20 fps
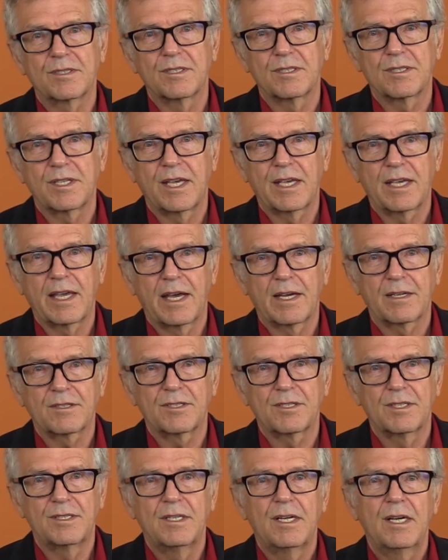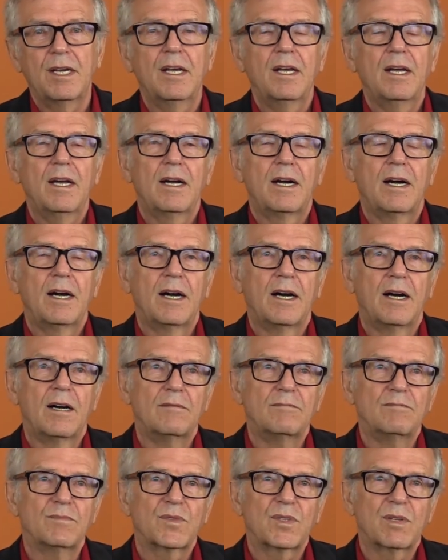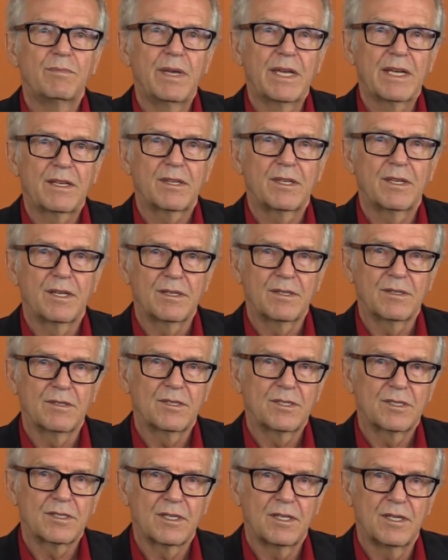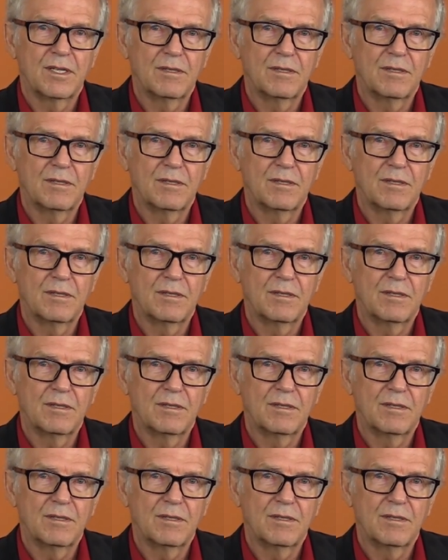to take action, to make things